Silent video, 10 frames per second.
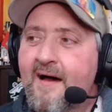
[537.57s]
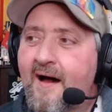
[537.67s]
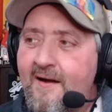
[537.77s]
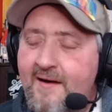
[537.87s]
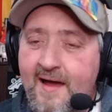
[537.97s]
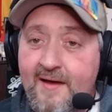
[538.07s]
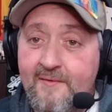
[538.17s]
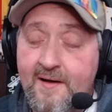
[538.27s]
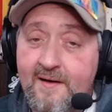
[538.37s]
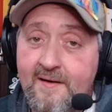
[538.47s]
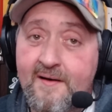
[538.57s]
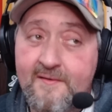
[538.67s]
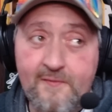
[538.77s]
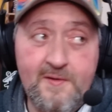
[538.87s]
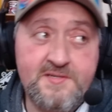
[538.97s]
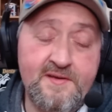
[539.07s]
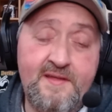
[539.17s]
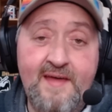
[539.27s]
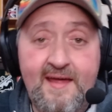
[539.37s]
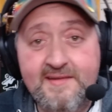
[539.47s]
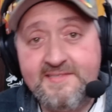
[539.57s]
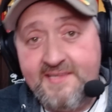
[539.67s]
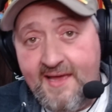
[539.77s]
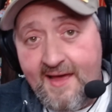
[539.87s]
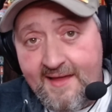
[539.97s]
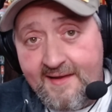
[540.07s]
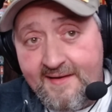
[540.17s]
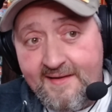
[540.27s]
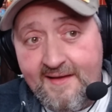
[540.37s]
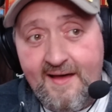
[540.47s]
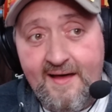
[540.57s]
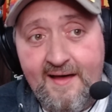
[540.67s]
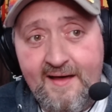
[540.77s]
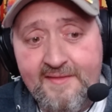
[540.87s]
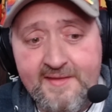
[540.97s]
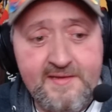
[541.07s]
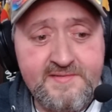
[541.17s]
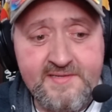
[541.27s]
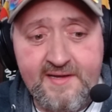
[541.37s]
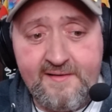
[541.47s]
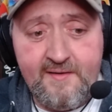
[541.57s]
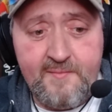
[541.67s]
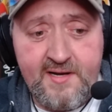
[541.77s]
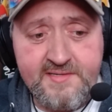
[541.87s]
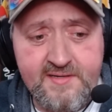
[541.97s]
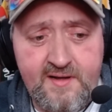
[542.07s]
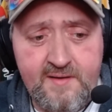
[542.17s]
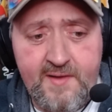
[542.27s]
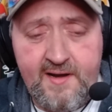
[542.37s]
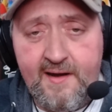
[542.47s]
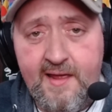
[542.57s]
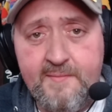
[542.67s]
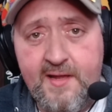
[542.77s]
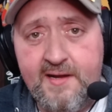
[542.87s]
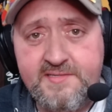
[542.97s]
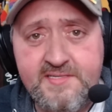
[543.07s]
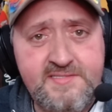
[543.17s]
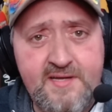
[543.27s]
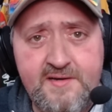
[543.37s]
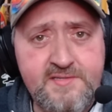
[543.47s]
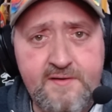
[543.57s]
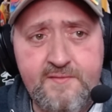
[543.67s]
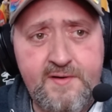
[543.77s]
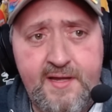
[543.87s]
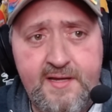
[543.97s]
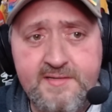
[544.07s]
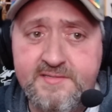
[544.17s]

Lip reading: All right, well, unfortunately, that is the end. I thought this was like 11 minutes long, but at 8 minutes, it starts over again.